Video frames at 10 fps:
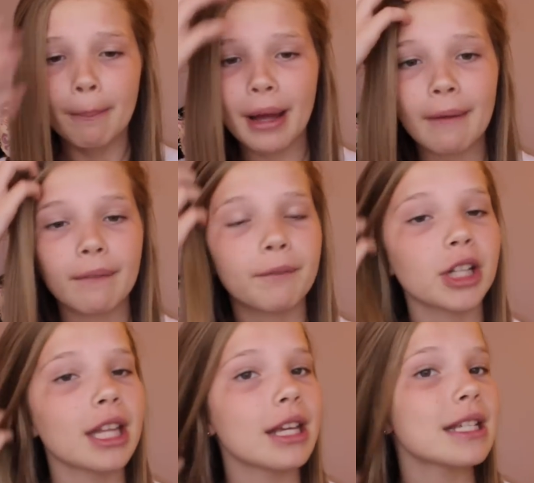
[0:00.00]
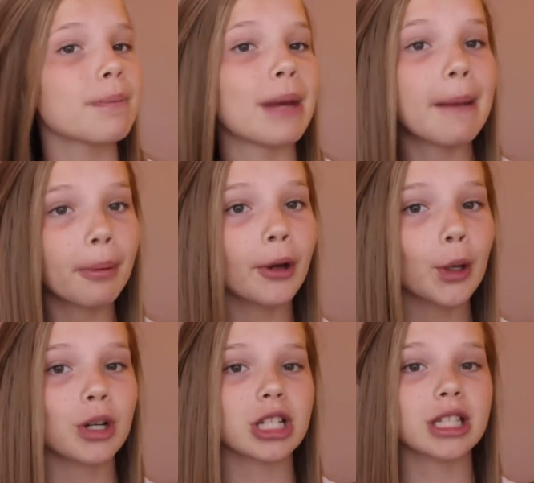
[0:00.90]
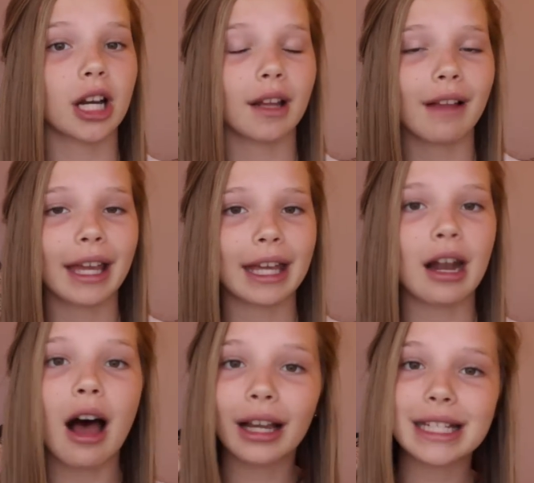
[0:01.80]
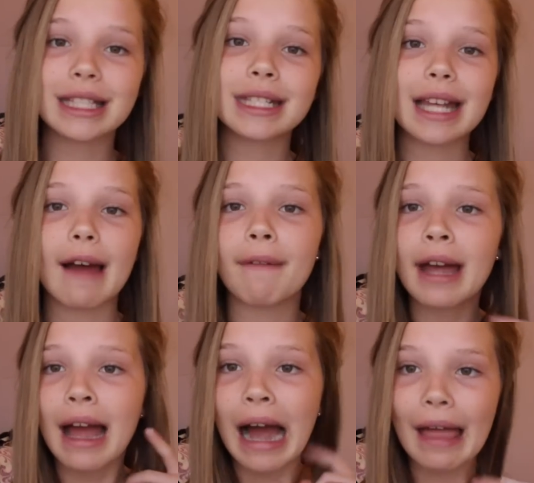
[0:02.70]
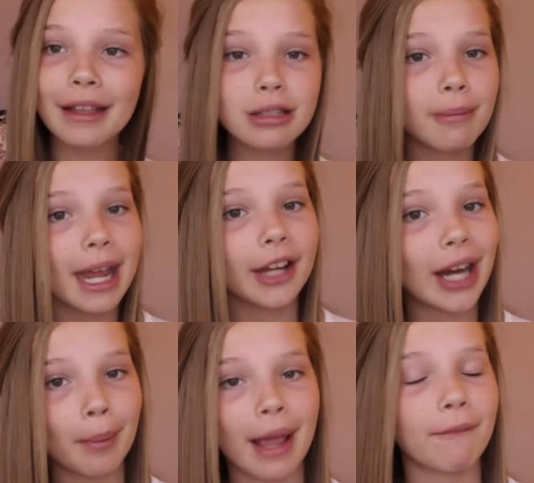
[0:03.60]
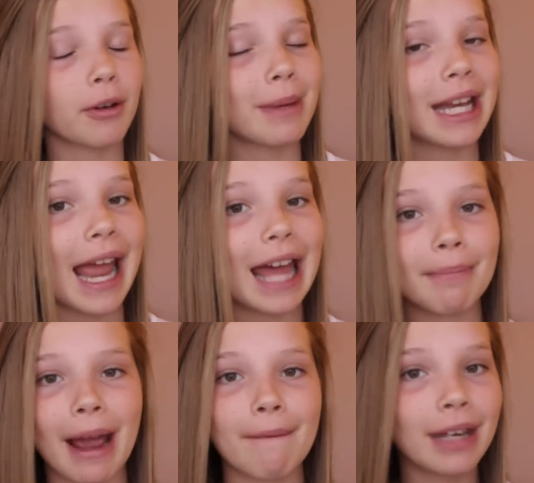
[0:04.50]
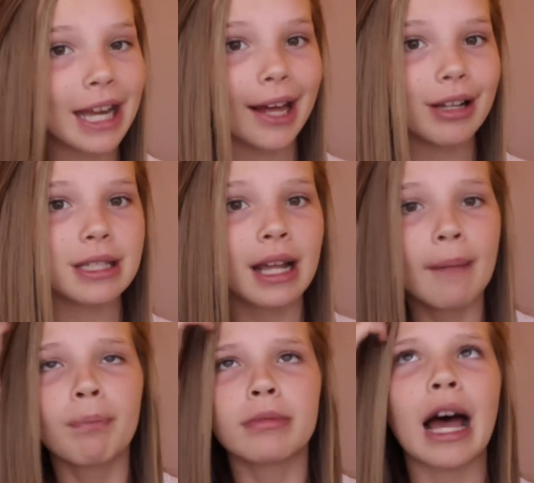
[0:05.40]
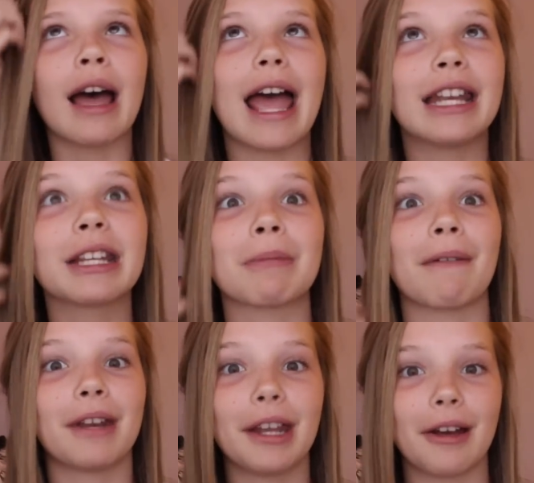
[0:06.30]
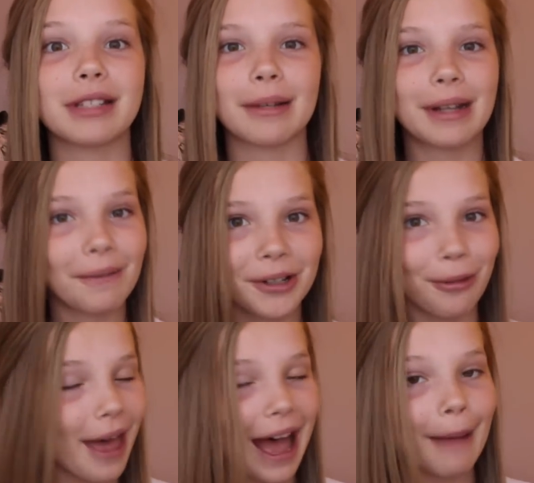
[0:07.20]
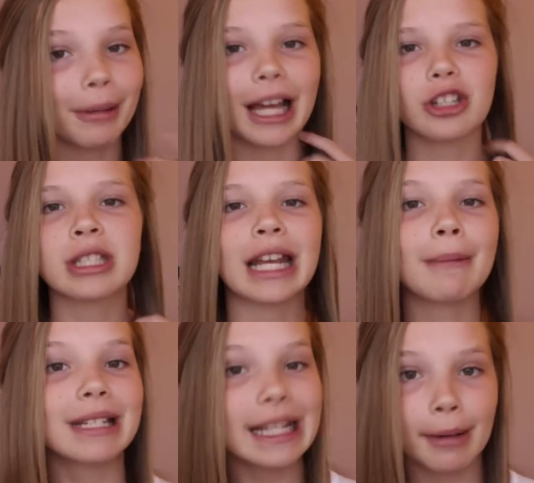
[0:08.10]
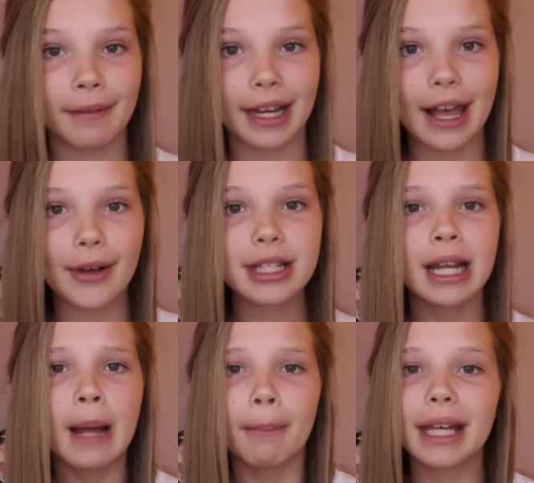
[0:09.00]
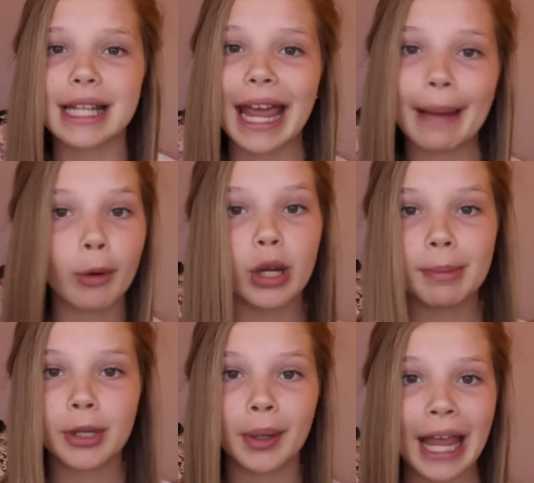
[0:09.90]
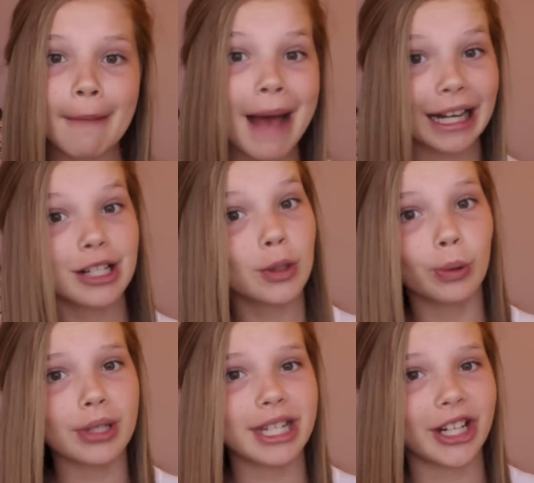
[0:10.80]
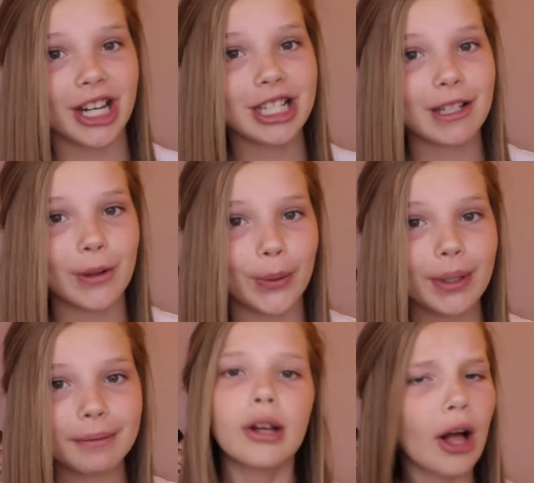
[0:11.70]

But for these people who are just starting like in August and stuff, I thought this would be a great way for me to end my videos. Not ending my videos, I would never do that, but like just ending my summer videos because I am going to be doing a back to school series soon.